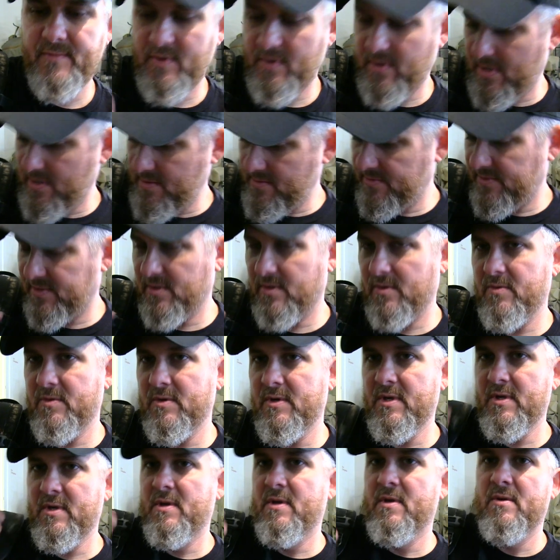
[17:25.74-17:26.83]
Okay, so
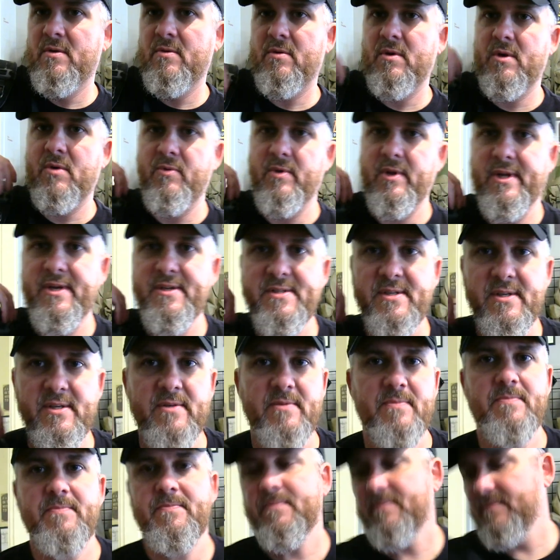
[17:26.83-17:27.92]
I'm gonna release
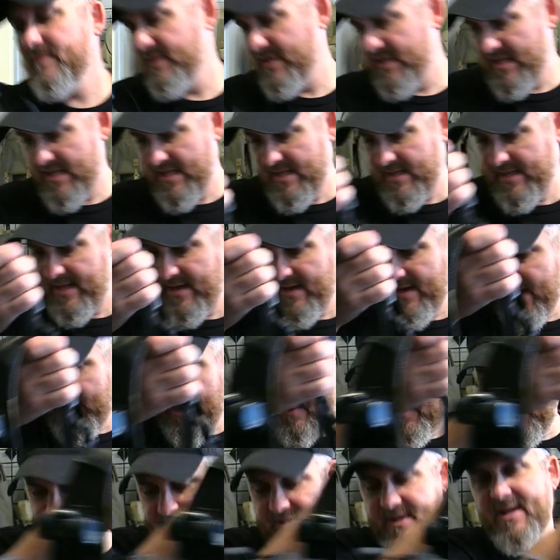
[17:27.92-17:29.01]
it. Now
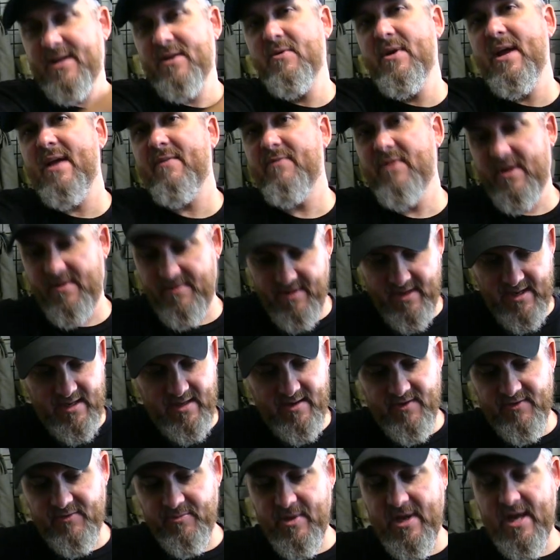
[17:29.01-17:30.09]
obviously I don't have anything in
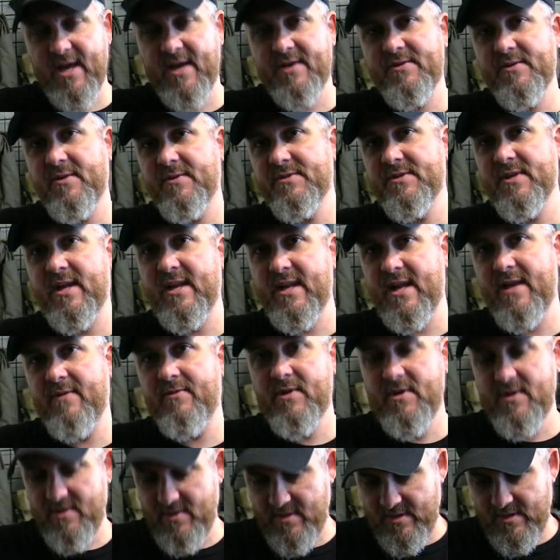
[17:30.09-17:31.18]
this pack, so it's not
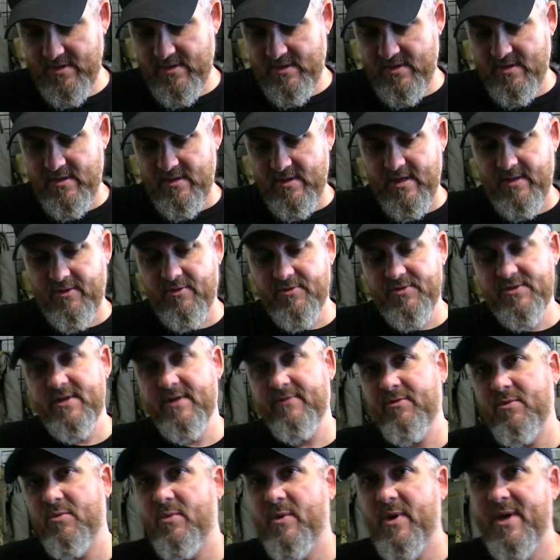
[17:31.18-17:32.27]
heavy. And there's
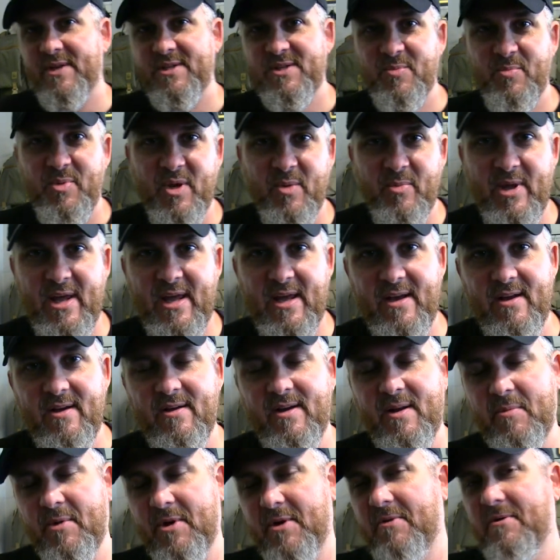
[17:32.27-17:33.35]
different ways to put a pack
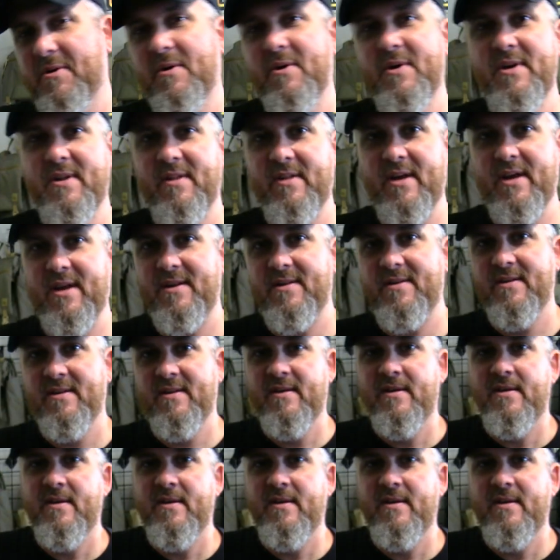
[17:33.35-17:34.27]
on. I'm not gonna go into that.